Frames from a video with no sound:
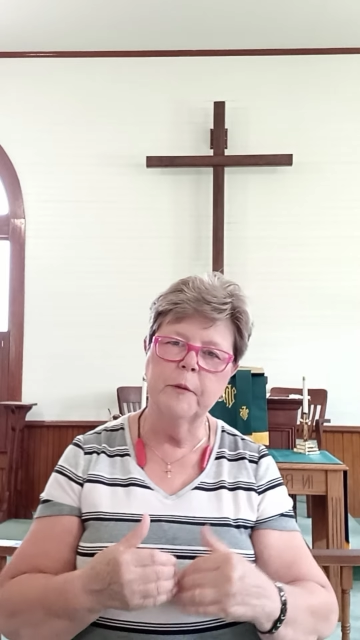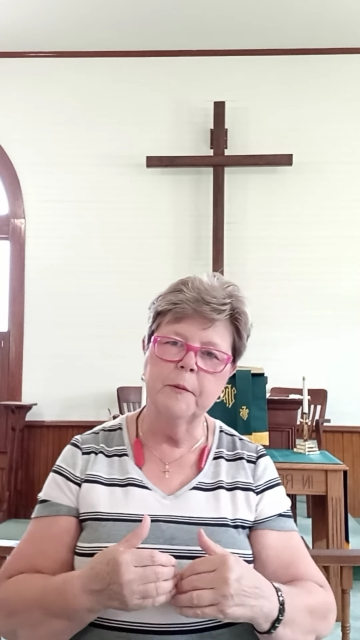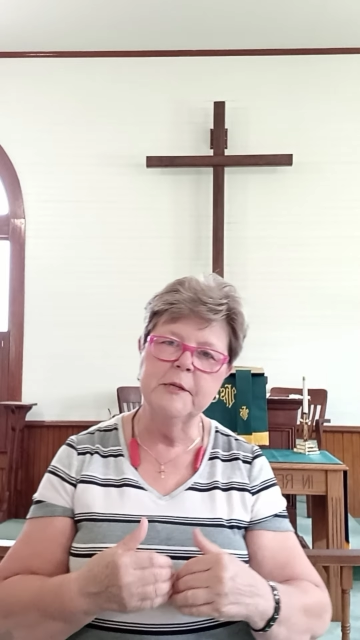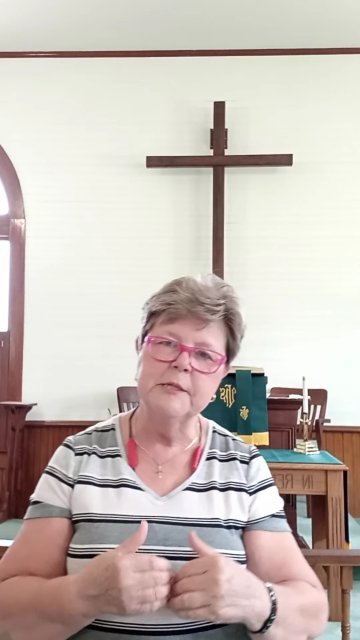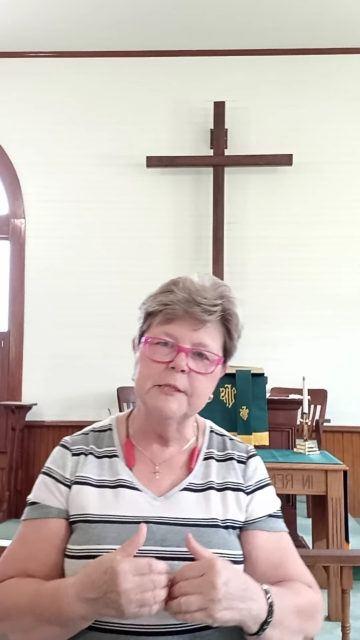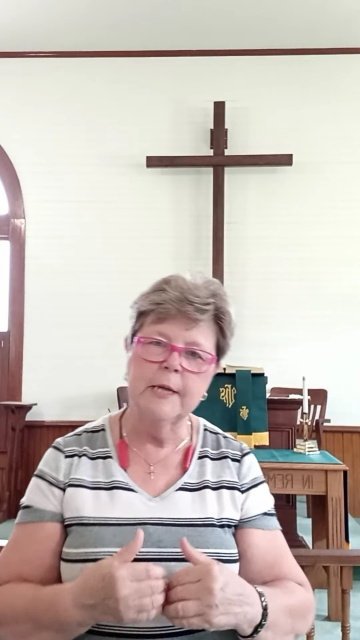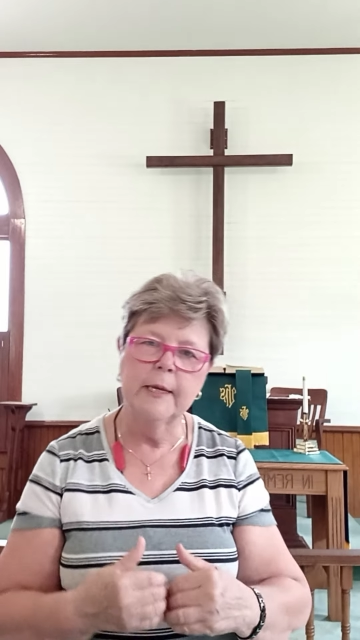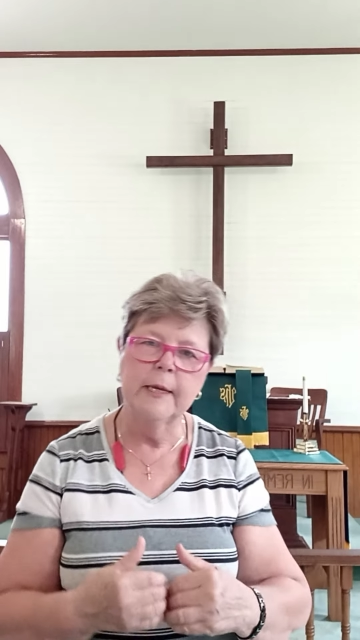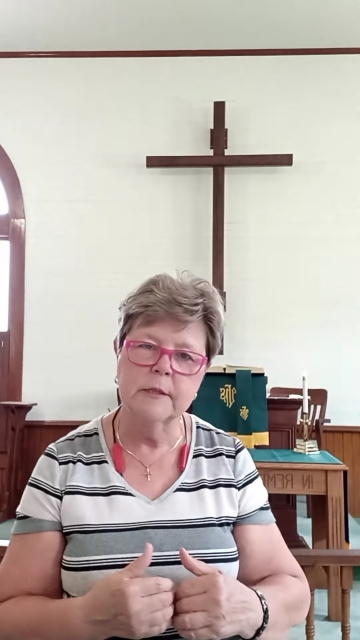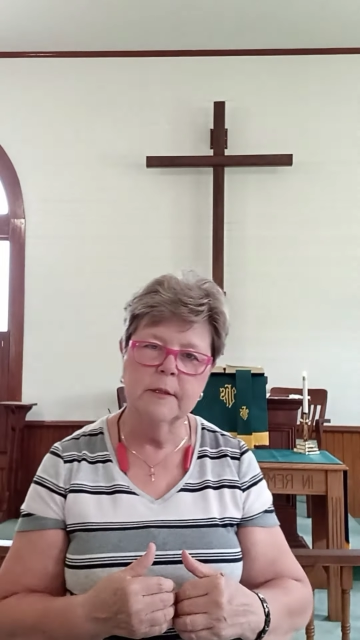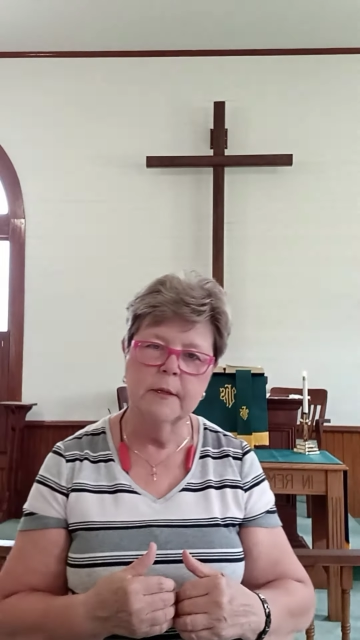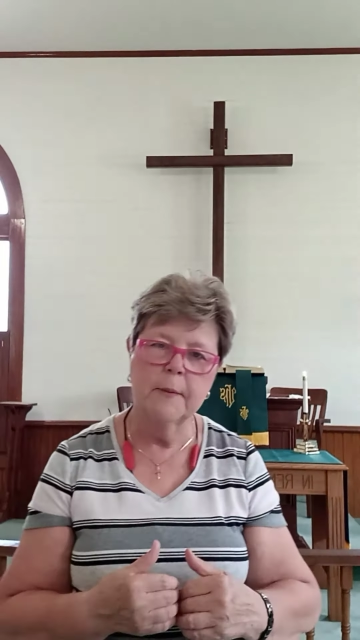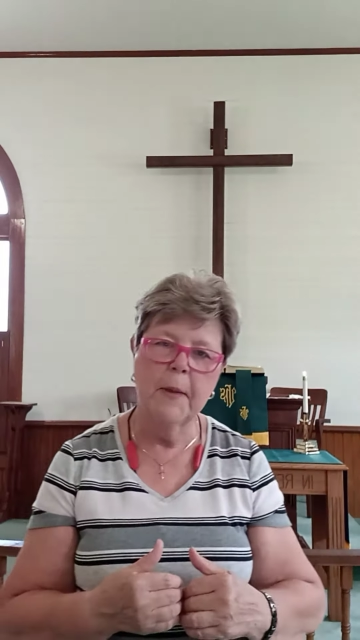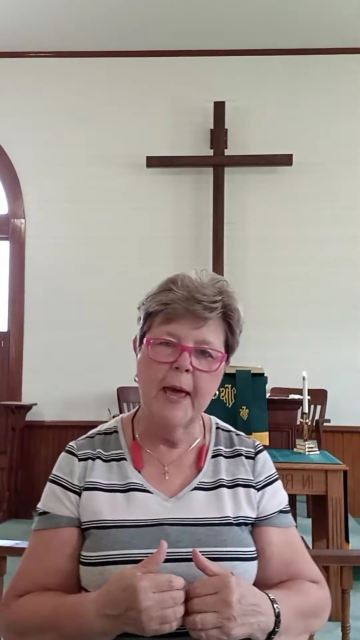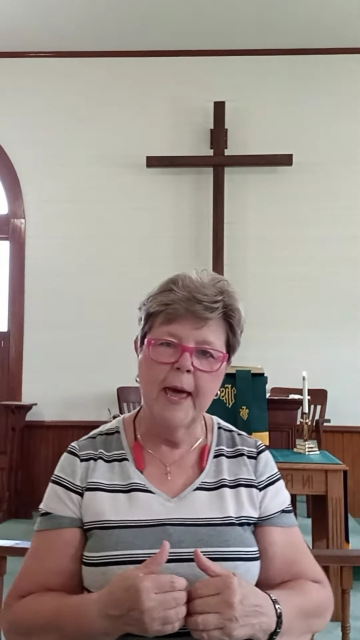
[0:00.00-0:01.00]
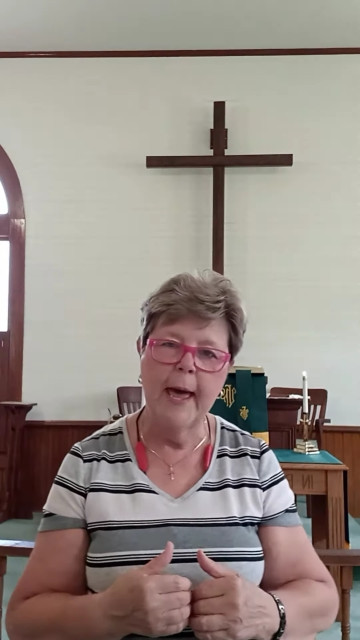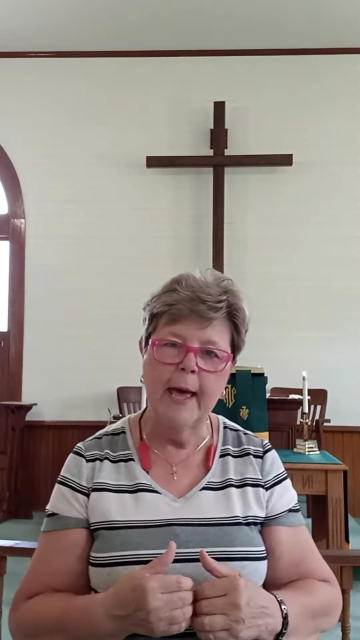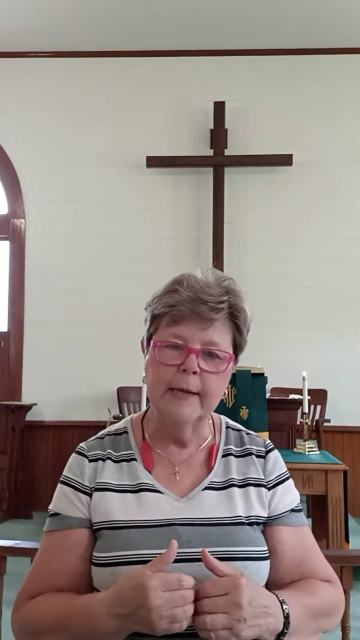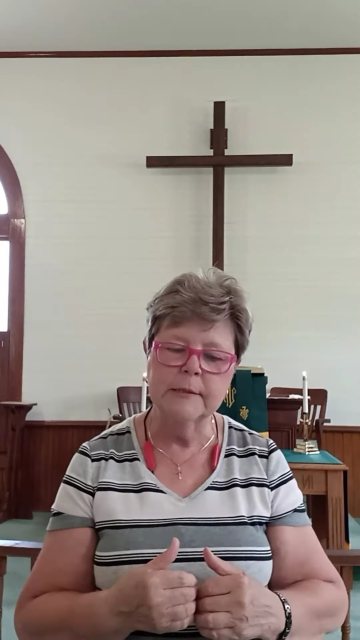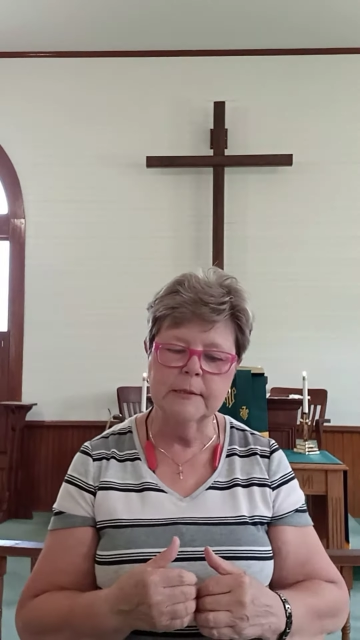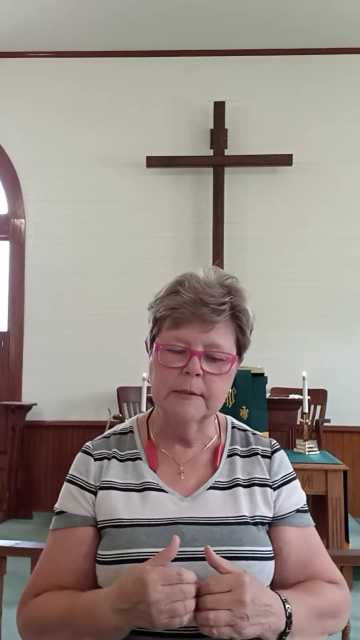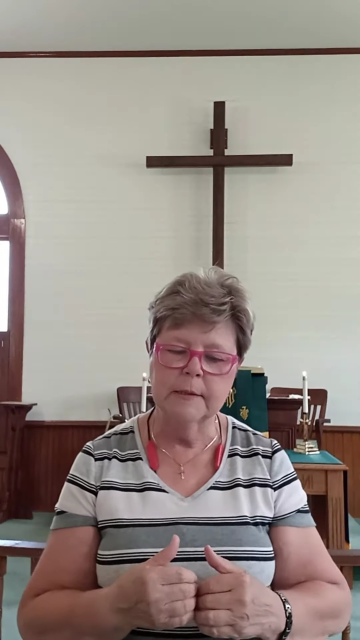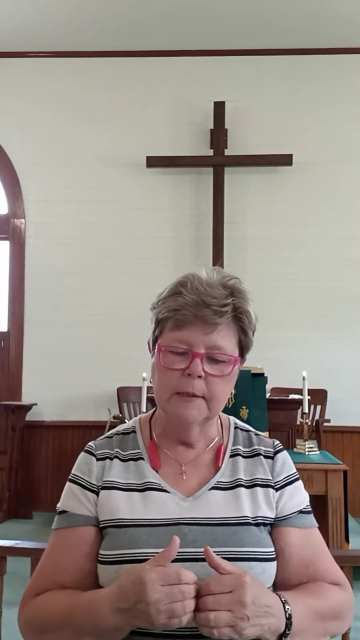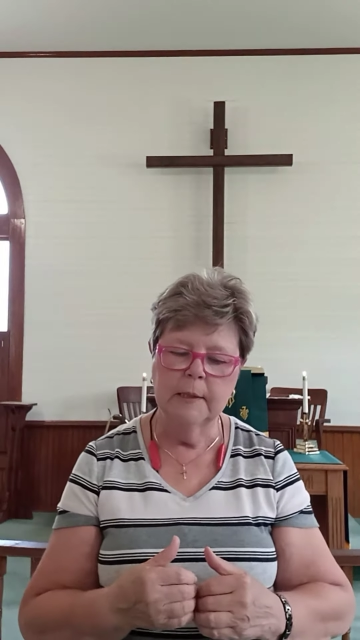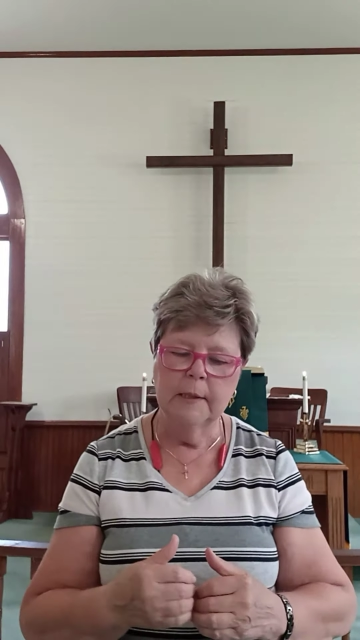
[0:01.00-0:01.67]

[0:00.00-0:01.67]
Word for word: the mistakes of the past,